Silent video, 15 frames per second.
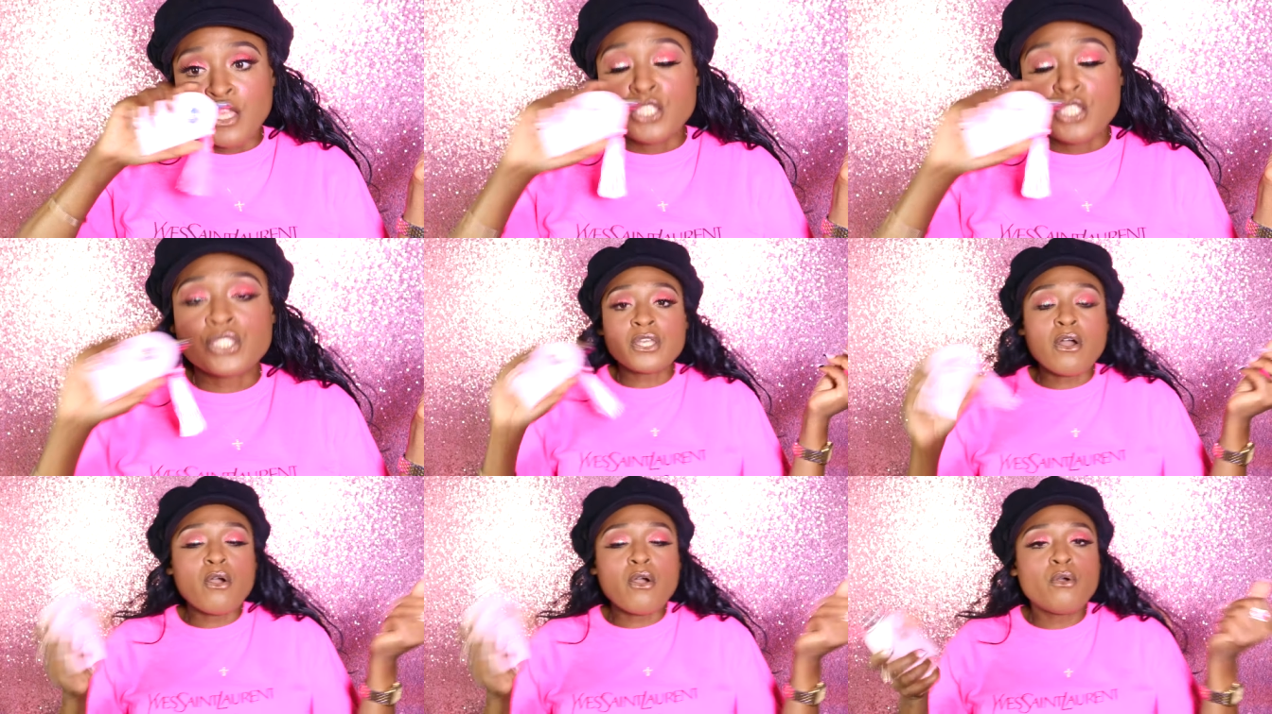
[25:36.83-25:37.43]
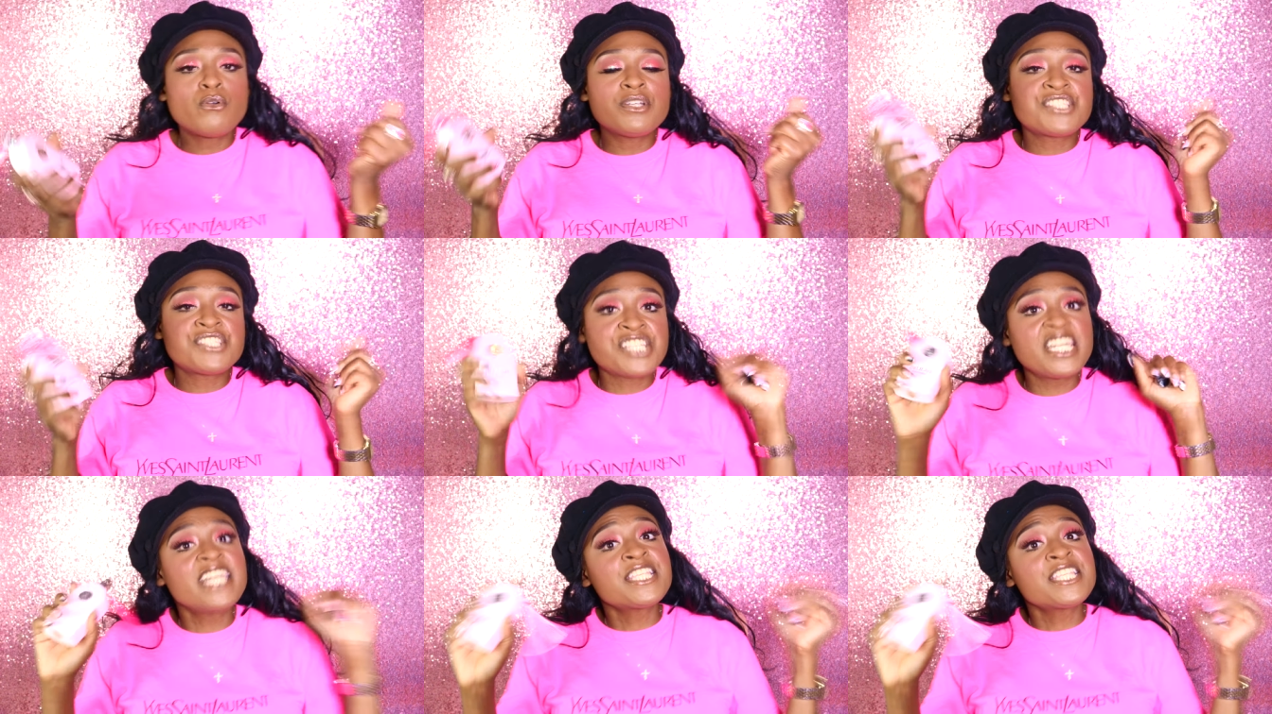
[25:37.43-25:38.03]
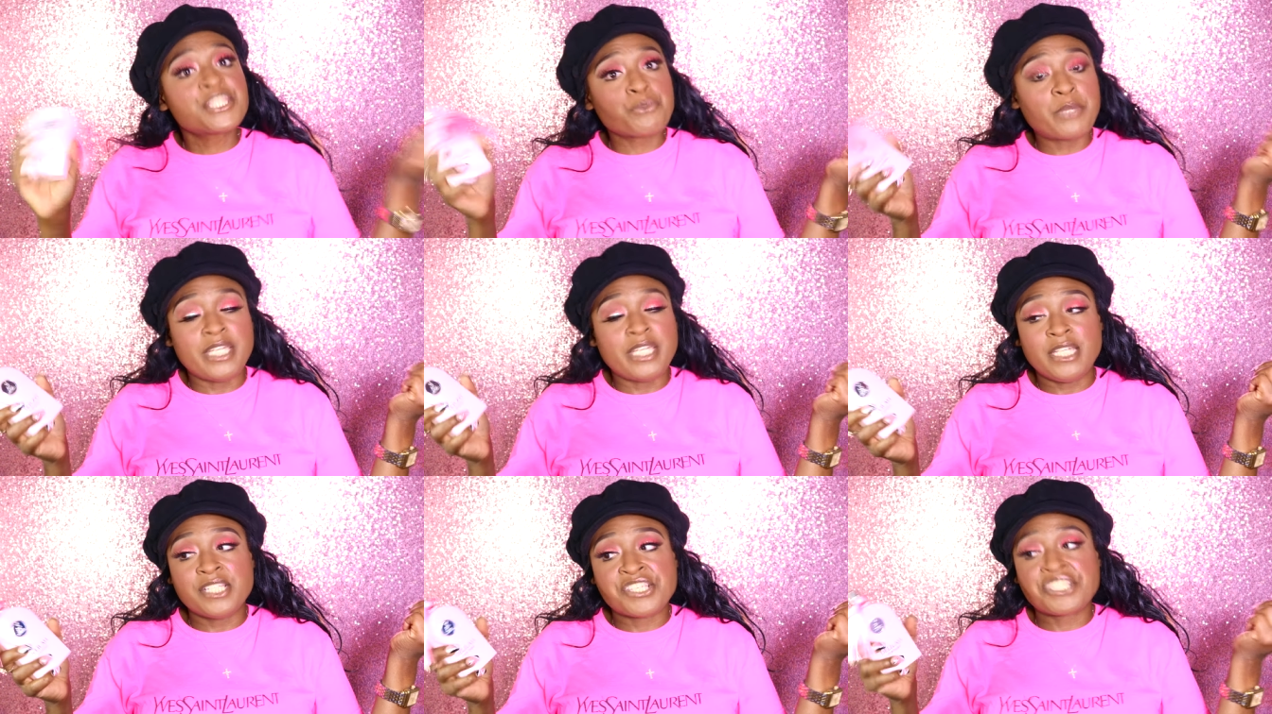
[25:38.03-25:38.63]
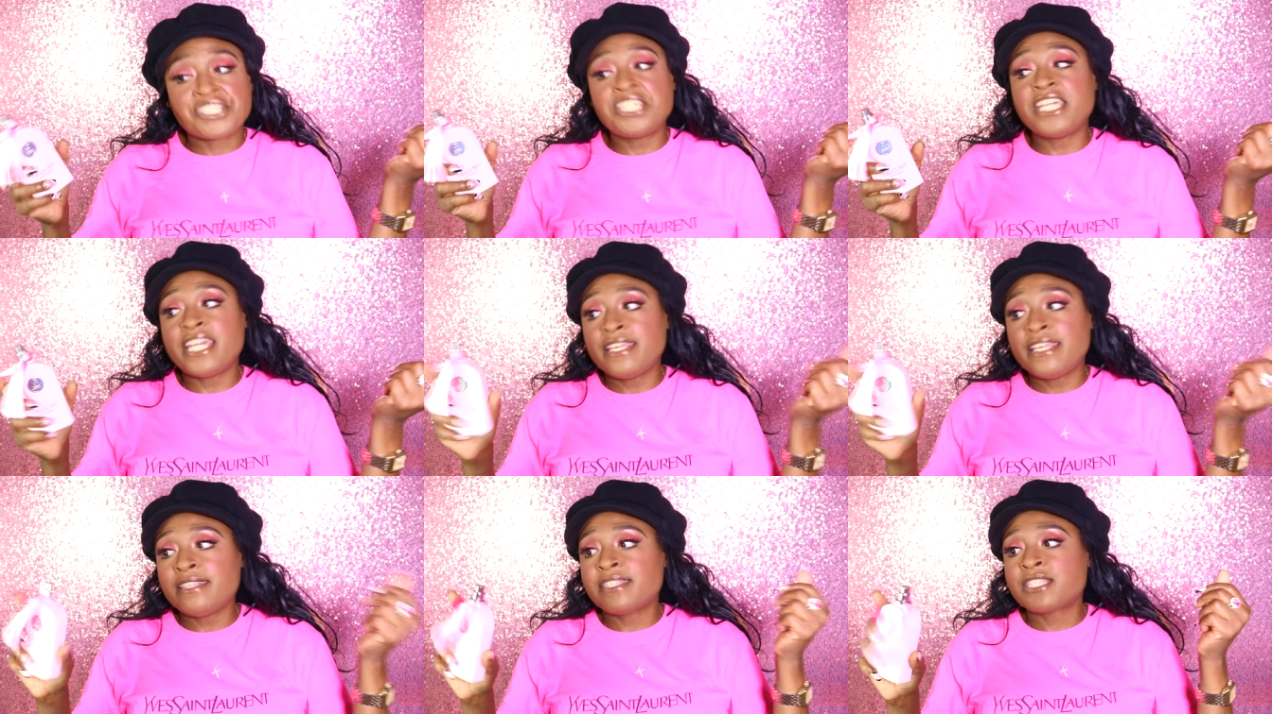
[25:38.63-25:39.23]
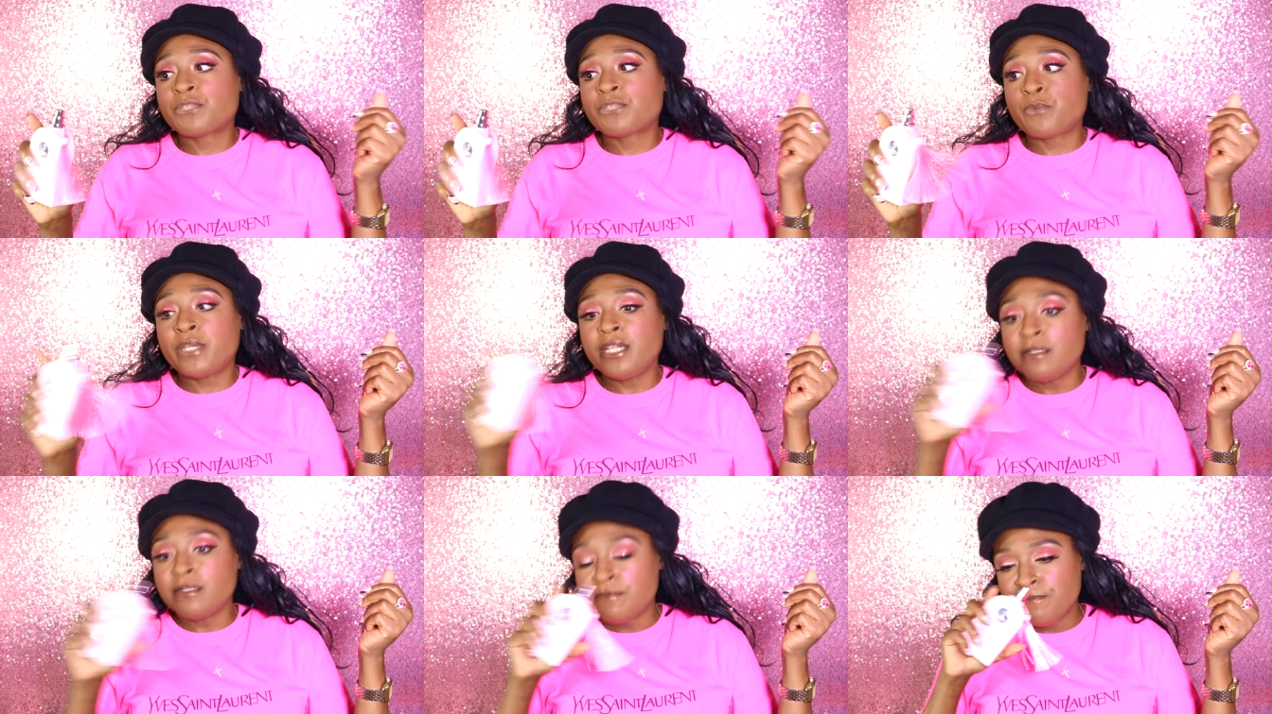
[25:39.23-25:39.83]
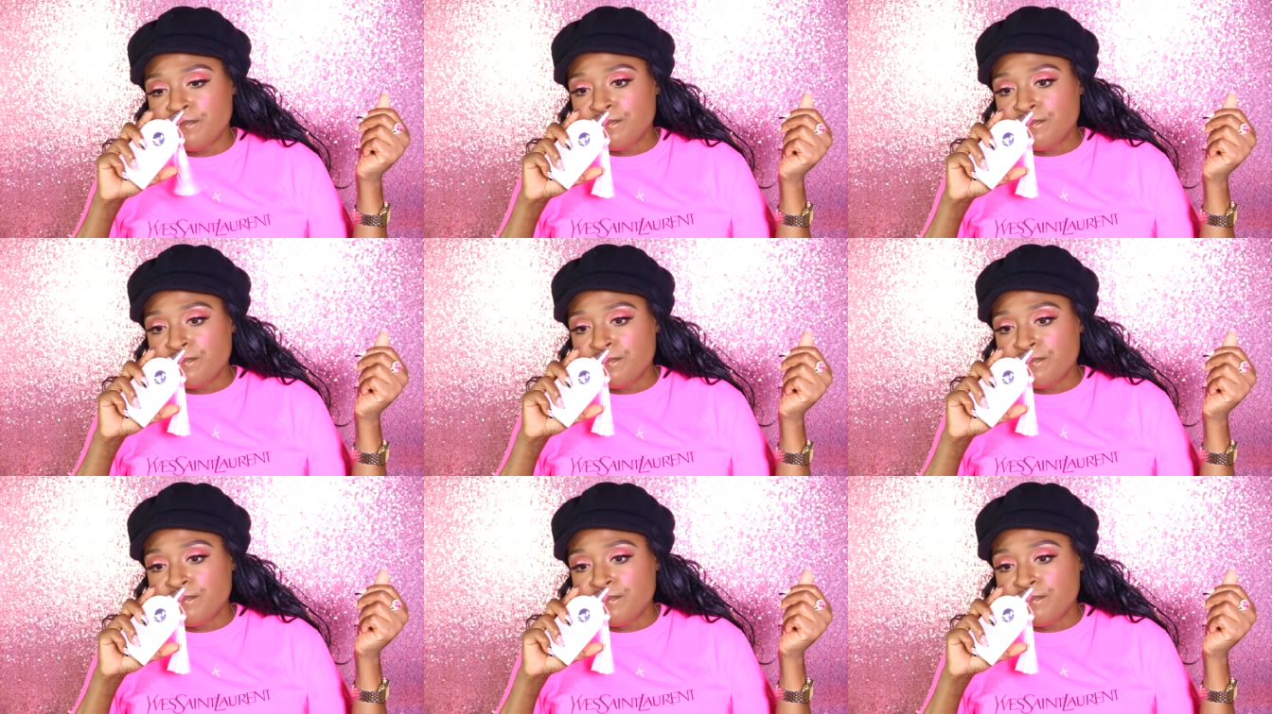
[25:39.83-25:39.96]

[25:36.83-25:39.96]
So she is sweet. She is sweet.